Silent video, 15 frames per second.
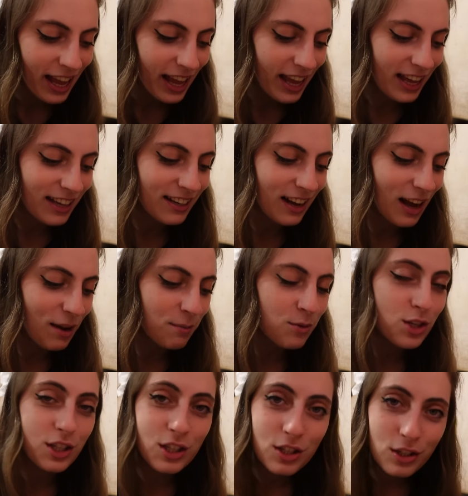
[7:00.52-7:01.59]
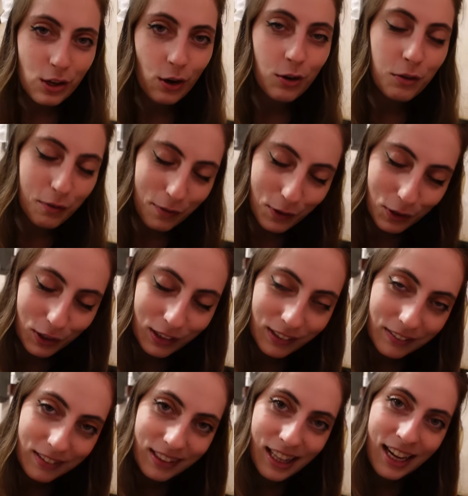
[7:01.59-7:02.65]
and I'm just so full.
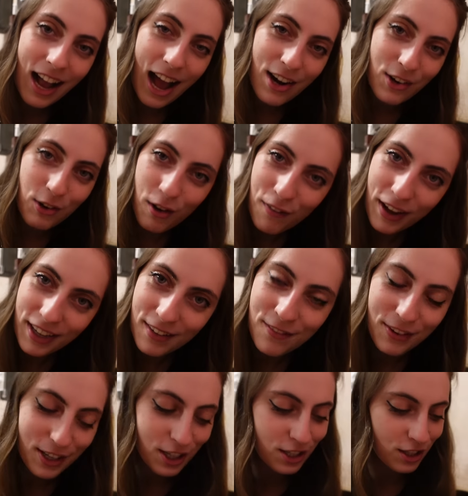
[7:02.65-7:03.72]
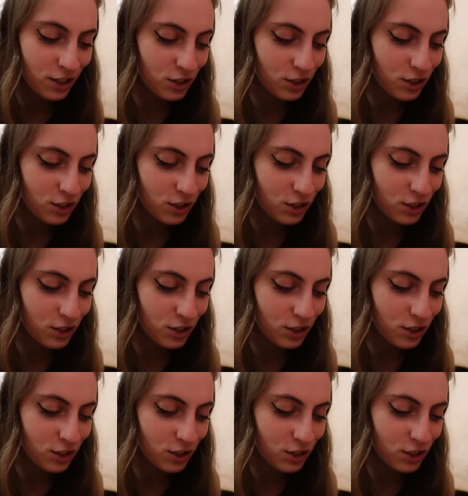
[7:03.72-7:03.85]
Like I don't know if I can finish the